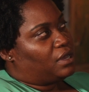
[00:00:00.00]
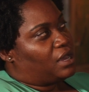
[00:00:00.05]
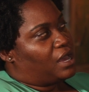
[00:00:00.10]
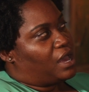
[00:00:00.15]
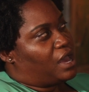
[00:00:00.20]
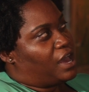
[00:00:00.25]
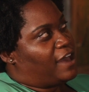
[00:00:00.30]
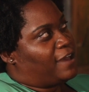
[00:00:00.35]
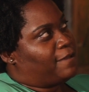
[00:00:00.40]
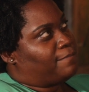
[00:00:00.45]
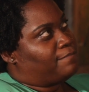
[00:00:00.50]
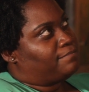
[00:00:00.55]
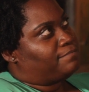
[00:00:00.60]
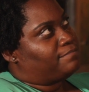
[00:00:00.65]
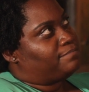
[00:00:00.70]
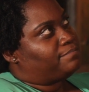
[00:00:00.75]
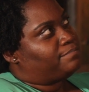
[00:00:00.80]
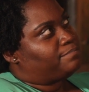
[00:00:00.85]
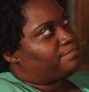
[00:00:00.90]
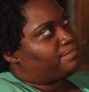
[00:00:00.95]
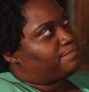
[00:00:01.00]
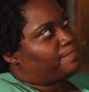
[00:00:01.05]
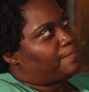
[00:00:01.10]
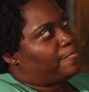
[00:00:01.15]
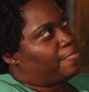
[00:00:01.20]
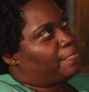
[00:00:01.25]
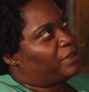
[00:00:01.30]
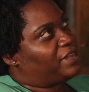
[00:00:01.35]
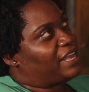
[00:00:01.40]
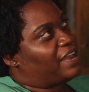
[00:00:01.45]

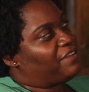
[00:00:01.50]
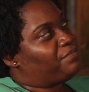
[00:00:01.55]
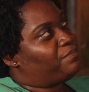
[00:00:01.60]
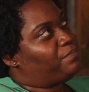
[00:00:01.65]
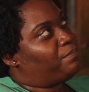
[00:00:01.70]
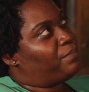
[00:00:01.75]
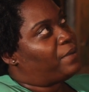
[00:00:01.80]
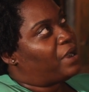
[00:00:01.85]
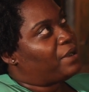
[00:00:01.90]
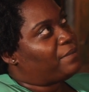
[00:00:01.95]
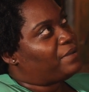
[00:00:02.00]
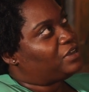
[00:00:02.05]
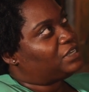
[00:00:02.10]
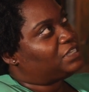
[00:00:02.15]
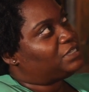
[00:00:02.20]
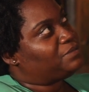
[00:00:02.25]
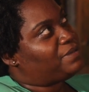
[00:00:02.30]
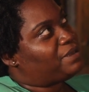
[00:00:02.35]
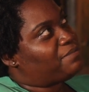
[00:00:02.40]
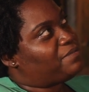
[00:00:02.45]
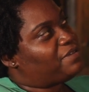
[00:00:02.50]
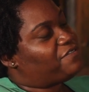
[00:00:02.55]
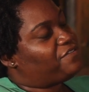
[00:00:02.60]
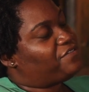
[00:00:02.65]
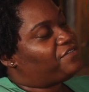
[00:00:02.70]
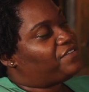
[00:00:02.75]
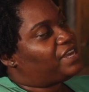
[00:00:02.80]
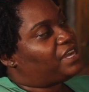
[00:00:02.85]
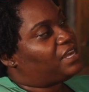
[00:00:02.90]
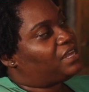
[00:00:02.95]
But Barbados made me
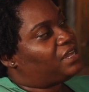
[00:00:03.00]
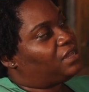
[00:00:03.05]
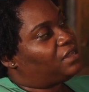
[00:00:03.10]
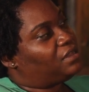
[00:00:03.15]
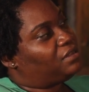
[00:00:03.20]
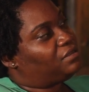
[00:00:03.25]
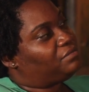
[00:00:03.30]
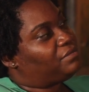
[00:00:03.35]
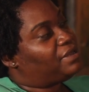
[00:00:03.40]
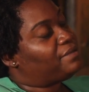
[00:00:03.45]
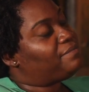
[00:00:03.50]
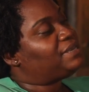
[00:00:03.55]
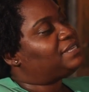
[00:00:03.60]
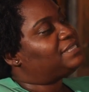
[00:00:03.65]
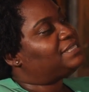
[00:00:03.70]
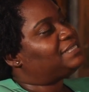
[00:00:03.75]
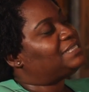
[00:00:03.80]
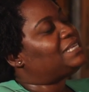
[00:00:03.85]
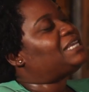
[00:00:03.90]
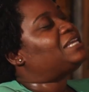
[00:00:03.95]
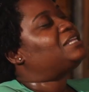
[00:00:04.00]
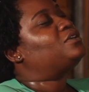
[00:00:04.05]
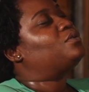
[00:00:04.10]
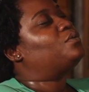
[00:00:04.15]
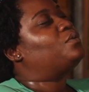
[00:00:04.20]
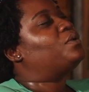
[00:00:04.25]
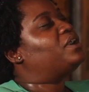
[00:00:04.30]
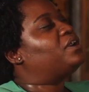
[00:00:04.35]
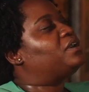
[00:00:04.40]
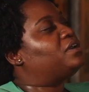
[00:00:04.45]
feel, made me see the
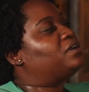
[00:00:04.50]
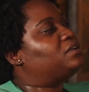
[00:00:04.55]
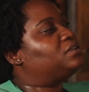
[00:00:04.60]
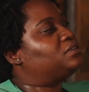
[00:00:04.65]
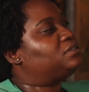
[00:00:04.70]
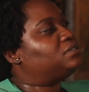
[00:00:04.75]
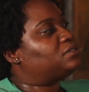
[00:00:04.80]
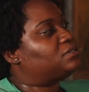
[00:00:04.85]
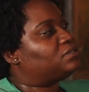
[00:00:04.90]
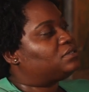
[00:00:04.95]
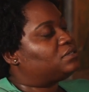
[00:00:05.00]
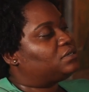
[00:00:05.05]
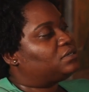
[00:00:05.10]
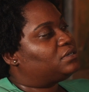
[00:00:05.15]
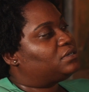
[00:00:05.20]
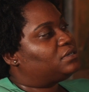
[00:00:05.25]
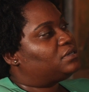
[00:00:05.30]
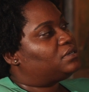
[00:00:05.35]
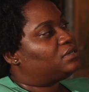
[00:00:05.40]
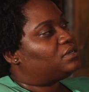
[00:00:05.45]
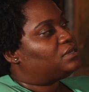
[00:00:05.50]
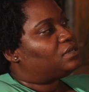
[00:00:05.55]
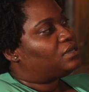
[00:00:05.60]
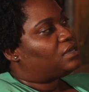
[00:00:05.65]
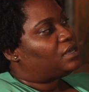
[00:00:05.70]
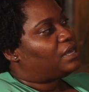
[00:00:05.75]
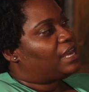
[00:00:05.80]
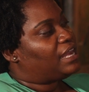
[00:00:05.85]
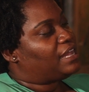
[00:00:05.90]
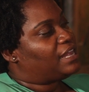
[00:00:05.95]
world
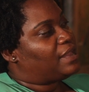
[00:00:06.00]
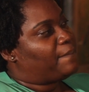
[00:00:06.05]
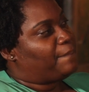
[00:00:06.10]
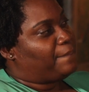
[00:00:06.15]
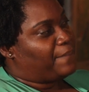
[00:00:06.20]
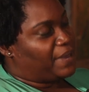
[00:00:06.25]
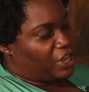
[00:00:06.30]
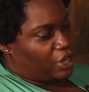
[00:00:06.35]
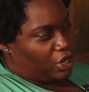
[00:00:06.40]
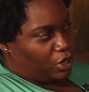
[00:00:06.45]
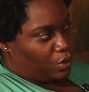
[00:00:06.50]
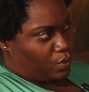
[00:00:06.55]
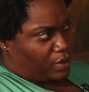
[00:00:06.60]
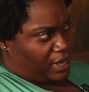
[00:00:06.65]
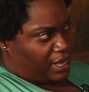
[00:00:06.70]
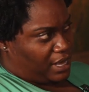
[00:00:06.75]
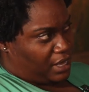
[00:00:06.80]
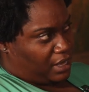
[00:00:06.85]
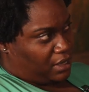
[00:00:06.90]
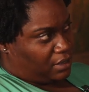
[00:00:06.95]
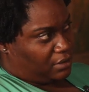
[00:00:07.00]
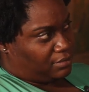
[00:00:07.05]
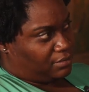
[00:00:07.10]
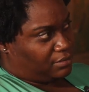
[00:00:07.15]
in a bigger way.